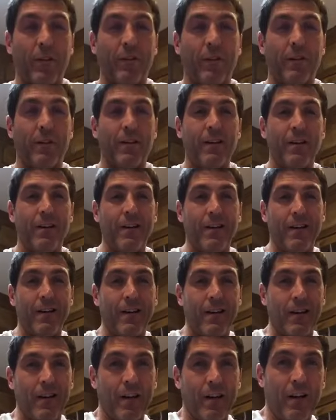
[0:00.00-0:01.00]
Weather
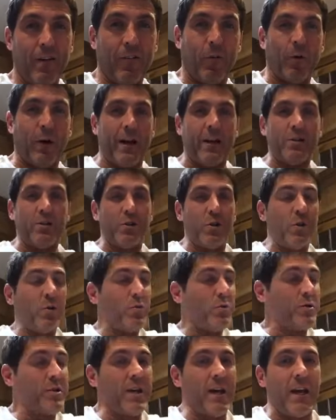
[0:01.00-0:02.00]
for a
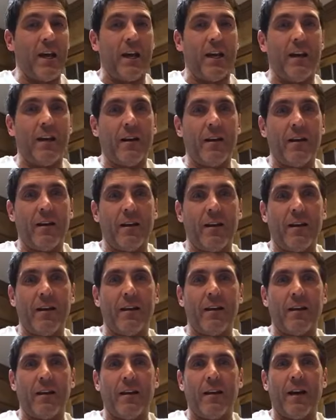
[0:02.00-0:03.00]
Tuesday
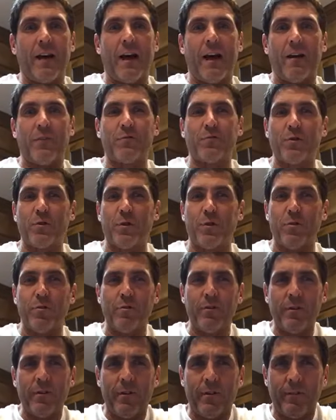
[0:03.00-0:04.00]

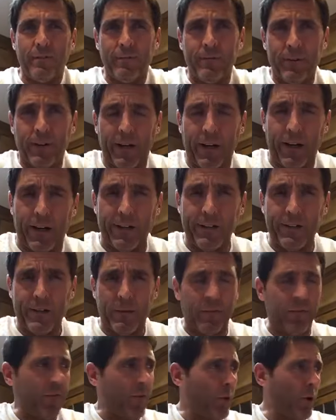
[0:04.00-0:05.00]
afternoon. Uh,
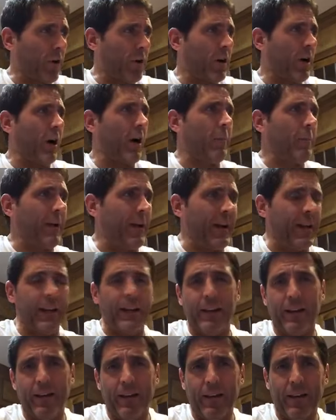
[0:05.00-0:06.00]
some of you are
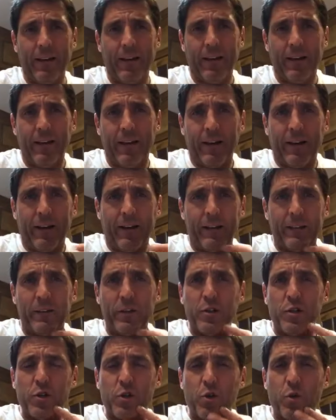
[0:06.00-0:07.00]
commenting
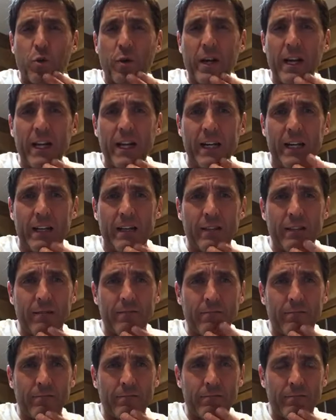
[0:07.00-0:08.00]
that the screen
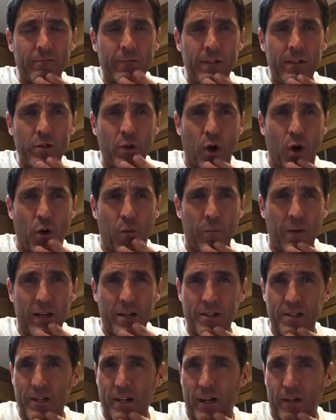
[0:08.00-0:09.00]
is all
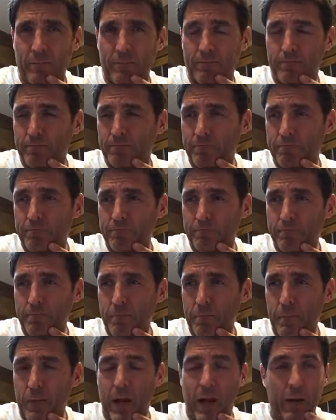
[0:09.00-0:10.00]
messed up.
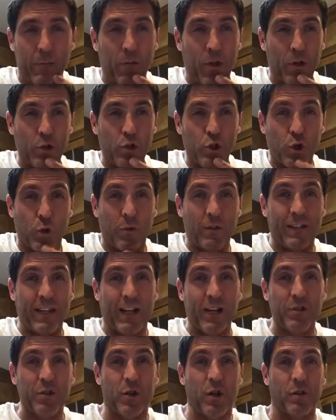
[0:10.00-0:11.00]
I'm not sure what
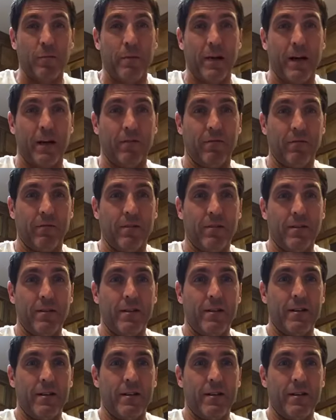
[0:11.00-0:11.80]
that's all about.